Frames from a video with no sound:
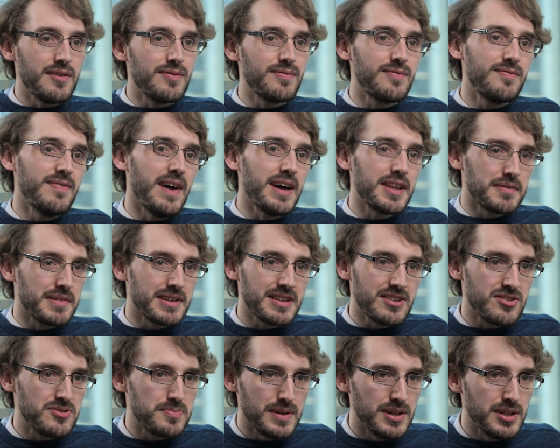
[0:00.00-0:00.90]
a feather at
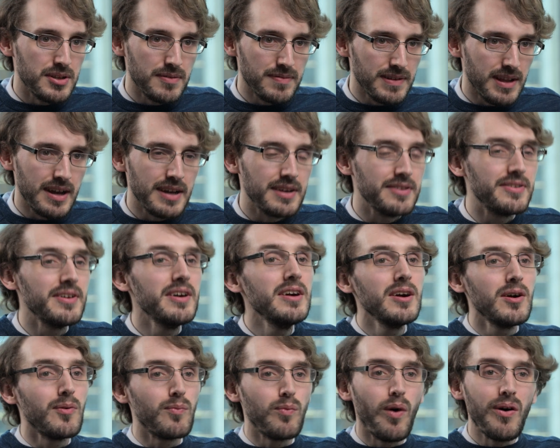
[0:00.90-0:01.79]
the speed of light,
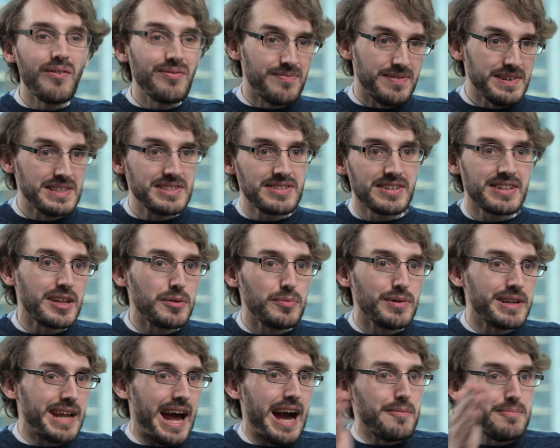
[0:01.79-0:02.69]
what physically
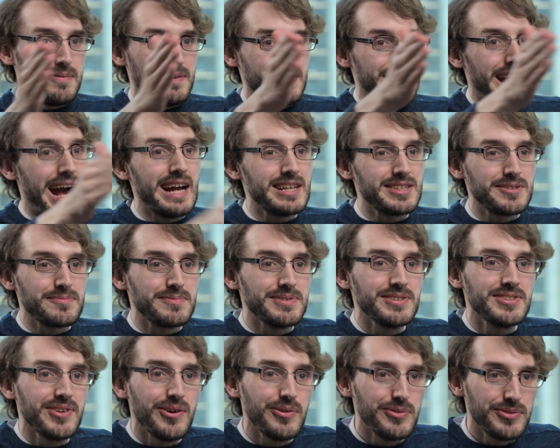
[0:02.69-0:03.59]
would happen as a
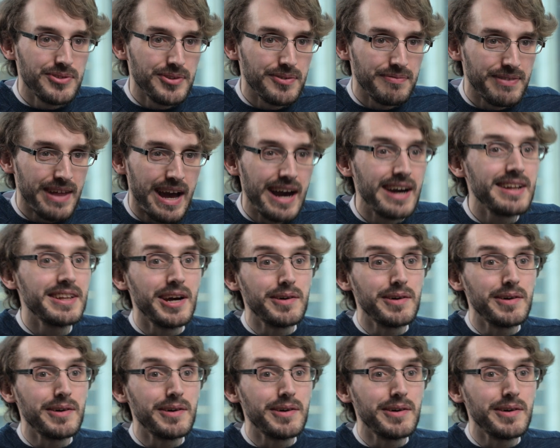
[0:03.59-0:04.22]
result of that?